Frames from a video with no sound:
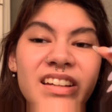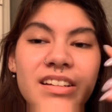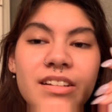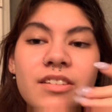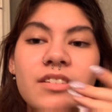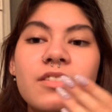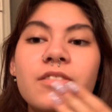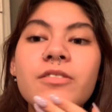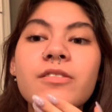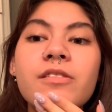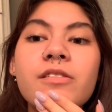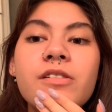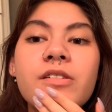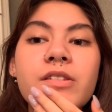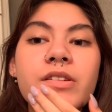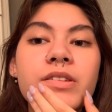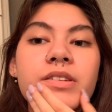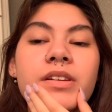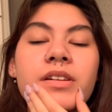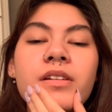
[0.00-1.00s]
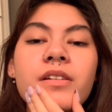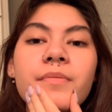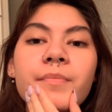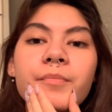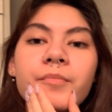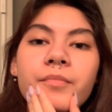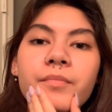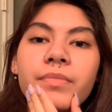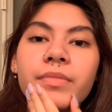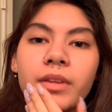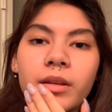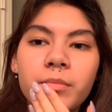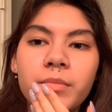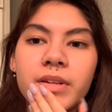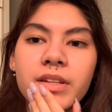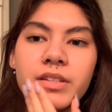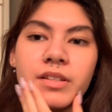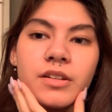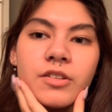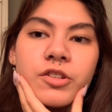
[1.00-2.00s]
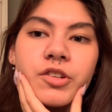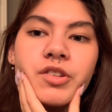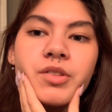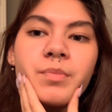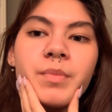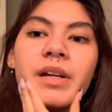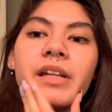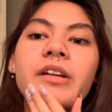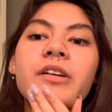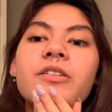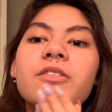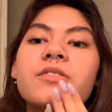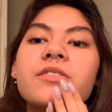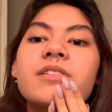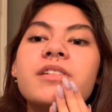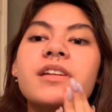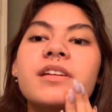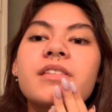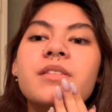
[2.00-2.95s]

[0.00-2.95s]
It's so gross. But it's not just my nose,